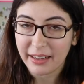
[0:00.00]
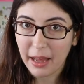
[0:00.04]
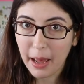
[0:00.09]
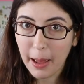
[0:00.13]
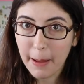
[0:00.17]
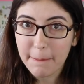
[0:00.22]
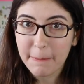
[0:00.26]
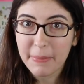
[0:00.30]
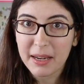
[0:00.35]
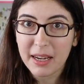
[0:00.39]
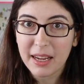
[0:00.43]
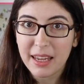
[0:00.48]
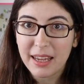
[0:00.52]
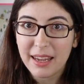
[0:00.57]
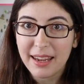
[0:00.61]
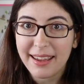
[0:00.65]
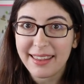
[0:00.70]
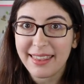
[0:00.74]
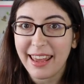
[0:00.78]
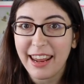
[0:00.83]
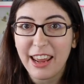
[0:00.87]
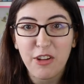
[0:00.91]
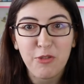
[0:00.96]
a
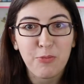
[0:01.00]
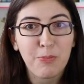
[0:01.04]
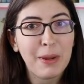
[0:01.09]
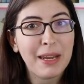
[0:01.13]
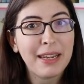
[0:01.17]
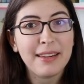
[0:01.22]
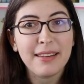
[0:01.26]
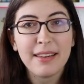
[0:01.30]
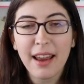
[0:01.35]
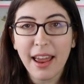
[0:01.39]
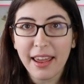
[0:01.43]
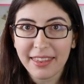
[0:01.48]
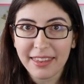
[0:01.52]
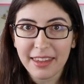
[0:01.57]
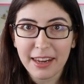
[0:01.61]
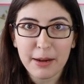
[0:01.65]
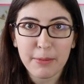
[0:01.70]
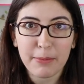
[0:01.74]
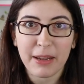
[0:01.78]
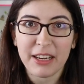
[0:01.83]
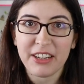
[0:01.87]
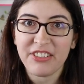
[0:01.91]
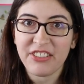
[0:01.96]
company. They have been
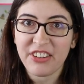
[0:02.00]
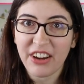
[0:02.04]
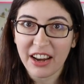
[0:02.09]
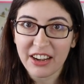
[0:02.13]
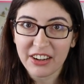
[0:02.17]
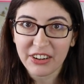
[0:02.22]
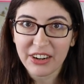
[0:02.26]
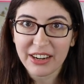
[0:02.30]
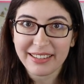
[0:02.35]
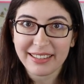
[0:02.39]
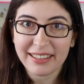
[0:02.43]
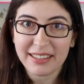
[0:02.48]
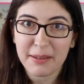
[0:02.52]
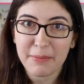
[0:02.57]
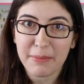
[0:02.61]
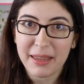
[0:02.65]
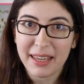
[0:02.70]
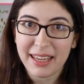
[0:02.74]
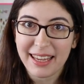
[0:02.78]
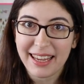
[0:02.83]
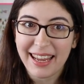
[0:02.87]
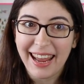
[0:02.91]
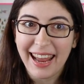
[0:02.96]
nothing but generous to
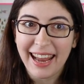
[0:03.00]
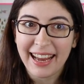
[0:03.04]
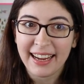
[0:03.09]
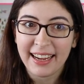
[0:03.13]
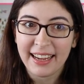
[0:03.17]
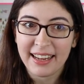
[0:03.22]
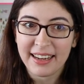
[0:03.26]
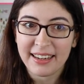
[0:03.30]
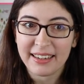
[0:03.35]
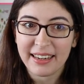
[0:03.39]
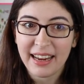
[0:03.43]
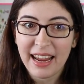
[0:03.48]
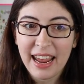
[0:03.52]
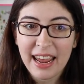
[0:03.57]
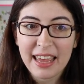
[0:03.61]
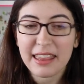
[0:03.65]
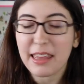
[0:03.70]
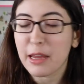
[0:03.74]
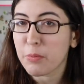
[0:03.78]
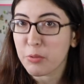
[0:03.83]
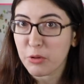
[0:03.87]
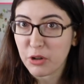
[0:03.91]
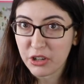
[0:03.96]
me, and
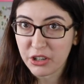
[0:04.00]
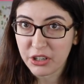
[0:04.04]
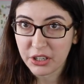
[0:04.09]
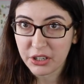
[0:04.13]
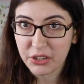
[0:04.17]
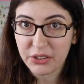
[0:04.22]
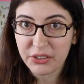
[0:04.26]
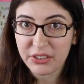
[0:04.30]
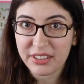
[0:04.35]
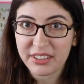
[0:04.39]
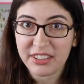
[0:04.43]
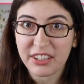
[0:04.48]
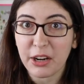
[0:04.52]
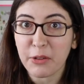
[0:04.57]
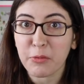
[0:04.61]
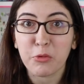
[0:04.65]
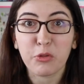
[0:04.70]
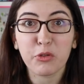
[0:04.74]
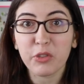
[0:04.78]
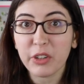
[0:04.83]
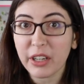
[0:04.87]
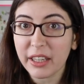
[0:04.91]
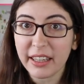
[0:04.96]
they produce
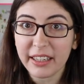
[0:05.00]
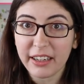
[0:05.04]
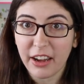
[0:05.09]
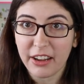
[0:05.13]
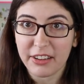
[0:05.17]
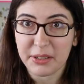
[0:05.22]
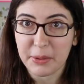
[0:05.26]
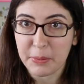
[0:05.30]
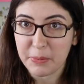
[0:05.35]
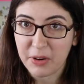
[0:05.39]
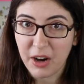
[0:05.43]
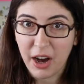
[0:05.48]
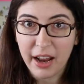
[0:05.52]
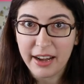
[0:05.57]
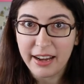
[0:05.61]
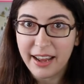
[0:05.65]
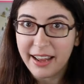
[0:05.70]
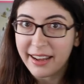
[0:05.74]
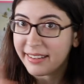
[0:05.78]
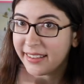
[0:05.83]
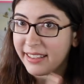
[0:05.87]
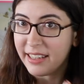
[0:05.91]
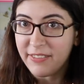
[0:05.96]
some really awesome
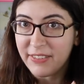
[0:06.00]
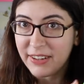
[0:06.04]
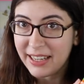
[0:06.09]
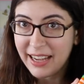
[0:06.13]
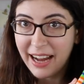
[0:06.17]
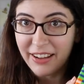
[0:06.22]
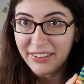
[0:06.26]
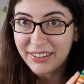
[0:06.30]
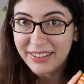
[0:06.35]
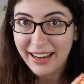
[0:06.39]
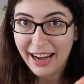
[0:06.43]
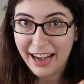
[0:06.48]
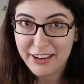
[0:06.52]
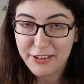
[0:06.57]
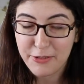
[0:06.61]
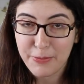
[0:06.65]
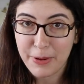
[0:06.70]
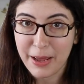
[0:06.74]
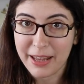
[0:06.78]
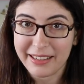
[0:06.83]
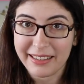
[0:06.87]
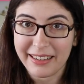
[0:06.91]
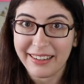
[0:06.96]
products, even outside of
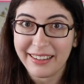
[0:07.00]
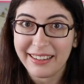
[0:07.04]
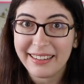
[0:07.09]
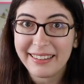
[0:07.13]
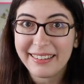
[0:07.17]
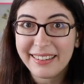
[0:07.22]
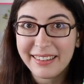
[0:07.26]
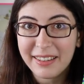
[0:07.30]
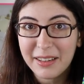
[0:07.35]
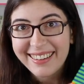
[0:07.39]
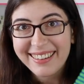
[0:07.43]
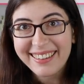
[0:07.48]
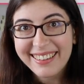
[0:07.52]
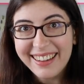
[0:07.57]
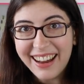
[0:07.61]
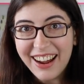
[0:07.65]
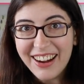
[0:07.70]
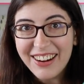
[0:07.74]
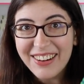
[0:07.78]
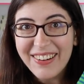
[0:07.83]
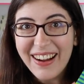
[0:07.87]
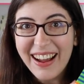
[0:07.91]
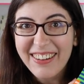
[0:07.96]
puzzles. So
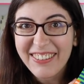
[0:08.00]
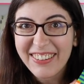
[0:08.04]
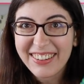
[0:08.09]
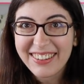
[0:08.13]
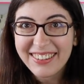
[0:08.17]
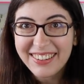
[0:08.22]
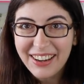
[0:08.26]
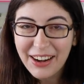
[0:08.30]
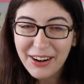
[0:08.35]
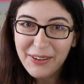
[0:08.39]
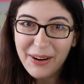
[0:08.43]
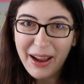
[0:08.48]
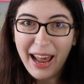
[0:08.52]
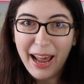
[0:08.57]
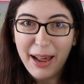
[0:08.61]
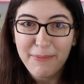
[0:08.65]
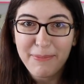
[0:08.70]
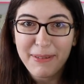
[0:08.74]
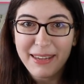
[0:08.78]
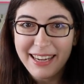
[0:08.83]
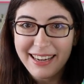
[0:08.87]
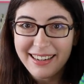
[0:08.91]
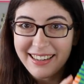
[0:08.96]
I was so
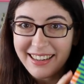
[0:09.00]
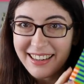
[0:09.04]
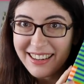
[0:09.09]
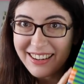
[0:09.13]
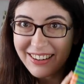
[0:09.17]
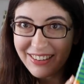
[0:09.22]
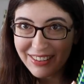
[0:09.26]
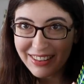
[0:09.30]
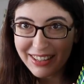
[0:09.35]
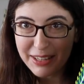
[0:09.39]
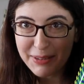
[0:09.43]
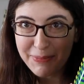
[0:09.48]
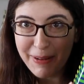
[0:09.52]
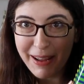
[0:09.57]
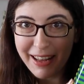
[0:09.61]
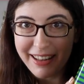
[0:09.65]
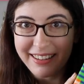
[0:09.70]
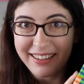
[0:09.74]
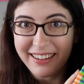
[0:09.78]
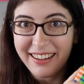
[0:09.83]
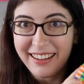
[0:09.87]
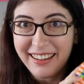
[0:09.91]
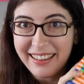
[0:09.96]
happy to do this
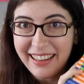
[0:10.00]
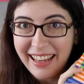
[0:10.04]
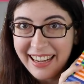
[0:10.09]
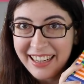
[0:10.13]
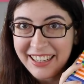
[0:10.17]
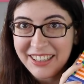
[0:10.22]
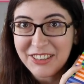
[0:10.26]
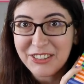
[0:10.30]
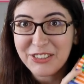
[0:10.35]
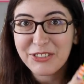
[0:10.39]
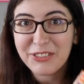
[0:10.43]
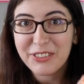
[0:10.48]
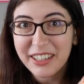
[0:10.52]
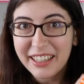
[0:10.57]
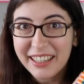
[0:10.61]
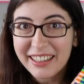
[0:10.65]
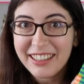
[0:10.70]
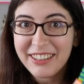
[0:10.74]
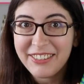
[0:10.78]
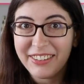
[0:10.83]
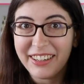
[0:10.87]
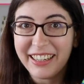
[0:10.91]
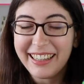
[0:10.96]
puzzle and
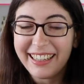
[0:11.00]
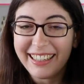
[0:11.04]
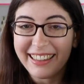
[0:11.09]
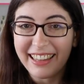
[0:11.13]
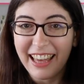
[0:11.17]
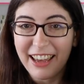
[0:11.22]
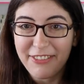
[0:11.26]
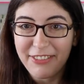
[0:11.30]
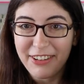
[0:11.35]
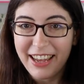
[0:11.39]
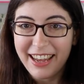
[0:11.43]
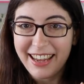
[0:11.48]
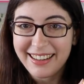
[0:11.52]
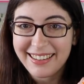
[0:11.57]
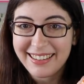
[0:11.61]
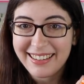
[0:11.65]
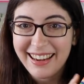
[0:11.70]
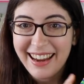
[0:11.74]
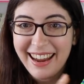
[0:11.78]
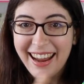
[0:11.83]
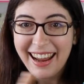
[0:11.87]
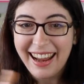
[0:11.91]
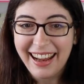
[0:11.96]
really love
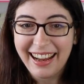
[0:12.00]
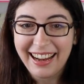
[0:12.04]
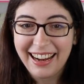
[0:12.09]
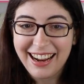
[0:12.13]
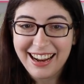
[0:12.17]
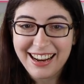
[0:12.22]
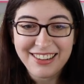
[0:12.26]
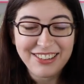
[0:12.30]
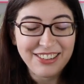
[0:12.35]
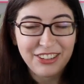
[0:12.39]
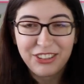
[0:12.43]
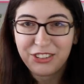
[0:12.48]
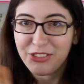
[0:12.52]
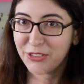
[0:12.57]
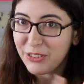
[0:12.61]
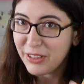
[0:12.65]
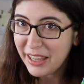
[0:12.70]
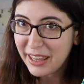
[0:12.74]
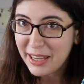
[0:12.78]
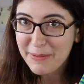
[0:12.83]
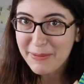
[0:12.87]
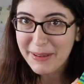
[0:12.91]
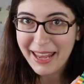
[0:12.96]
it, and just
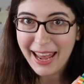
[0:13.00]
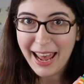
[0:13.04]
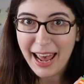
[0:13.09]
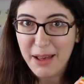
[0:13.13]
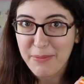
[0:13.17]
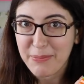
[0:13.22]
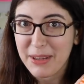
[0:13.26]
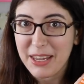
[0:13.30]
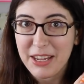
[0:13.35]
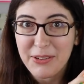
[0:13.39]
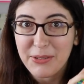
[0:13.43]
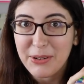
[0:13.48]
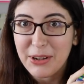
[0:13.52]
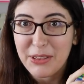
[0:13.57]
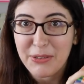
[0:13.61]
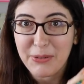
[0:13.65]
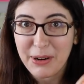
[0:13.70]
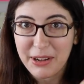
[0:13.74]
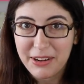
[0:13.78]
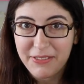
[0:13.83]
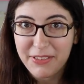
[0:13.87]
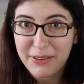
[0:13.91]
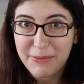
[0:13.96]
really be happy with
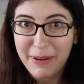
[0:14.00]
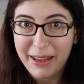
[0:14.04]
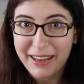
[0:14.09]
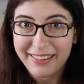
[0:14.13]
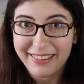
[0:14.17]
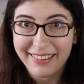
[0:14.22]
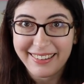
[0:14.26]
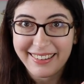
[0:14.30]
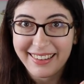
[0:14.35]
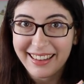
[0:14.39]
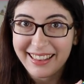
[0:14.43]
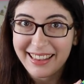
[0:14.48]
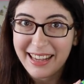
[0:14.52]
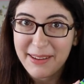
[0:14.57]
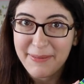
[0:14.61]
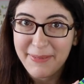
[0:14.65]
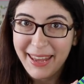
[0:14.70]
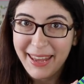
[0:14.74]
one of the puzzles that they